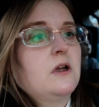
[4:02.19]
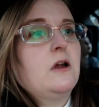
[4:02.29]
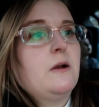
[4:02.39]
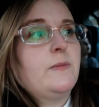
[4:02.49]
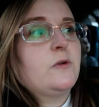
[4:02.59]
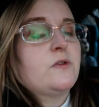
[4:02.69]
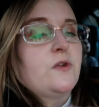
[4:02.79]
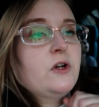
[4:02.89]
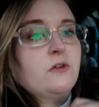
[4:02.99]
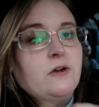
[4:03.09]
Um, it was a
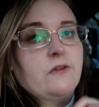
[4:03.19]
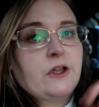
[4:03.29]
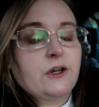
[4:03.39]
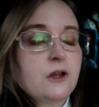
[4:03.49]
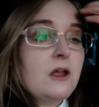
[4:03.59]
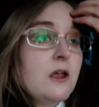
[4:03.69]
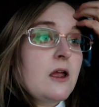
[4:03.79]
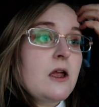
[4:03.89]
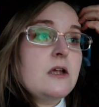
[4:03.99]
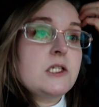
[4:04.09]
very long line.
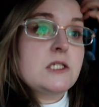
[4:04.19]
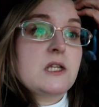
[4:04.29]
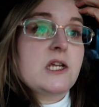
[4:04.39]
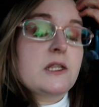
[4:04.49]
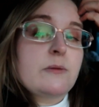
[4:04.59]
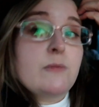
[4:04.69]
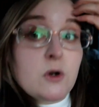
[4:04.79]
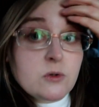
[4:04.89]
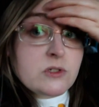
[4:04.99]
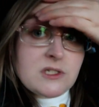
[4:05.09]
Is like the
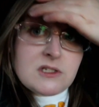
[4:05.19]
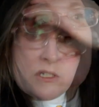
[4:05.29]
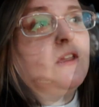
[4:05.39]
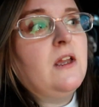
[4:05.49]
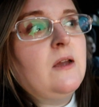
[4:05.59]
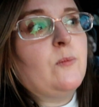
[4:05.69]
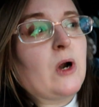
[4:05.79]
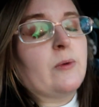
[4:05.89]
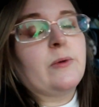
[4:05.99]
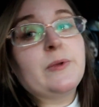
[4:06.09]
most
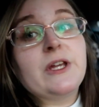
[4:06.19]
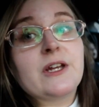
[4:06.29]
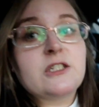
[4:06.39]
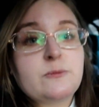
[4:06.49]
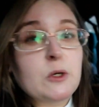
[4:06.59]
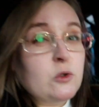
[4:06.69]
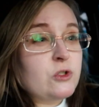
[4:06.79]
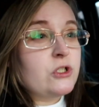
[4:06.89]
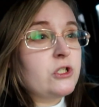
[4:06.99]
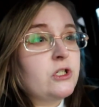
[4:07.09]
probably
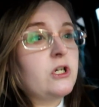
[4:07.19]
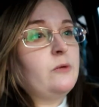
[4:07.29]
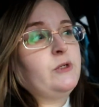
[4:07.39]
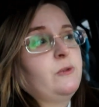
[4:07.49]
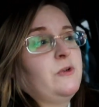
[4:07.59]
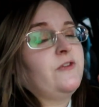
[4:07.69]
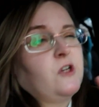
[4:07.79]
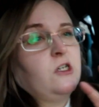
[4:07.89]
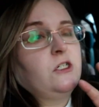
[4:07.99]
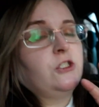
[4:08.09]
exposure. I mean, we've
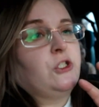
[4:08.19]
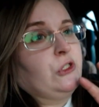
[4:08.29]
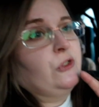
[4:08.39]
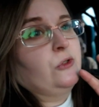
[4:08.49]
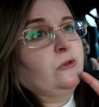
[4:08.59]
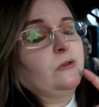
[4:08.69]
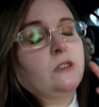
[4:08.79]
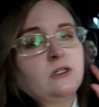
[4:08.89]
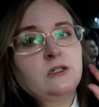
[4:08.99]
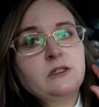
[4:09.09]
gone to
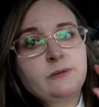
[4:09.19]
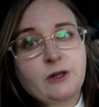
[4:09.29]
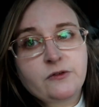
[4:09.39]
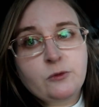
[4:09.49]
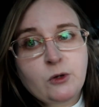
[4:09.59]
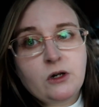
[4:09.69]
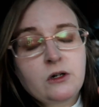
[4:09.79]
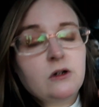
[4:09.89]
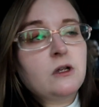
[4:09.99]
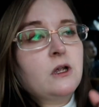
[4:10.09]
Bellevue
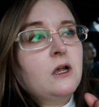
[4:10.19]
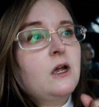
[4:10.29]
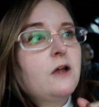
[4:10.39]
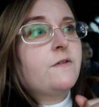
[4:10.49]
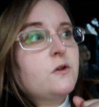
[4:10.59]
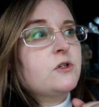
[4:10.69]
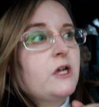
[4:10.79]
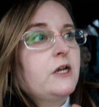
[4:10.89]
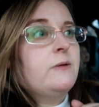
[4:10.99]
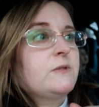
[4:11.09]
Mall a few
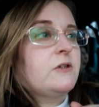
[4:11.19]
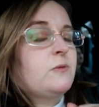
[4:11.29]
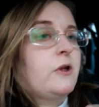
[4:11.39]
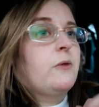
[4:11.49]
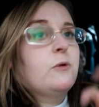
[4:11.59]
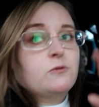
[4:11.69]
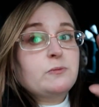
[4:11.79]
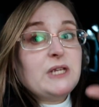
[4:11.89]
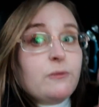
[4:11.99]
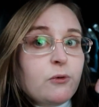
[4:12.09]
times. That was probably the
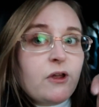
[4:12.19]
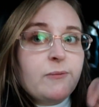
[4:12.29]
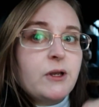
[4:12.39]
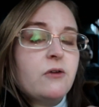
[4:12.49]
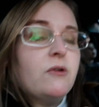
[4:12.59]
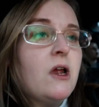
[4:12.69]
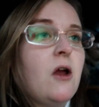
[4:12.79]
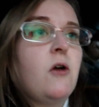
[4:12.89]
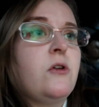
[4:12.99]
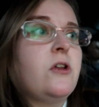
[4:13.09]
most people I've been
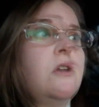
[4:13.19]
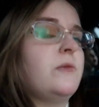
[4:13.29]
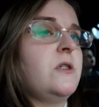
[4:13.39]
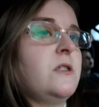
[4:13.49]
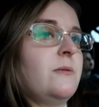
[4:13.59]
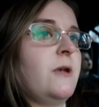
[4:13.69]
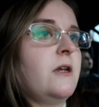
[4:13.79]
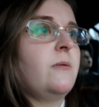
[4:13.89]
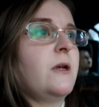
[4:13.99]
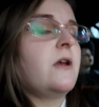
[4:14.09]
around since the
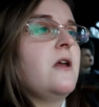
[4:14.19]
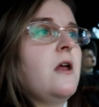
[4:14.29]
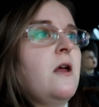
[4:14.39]
pandemic.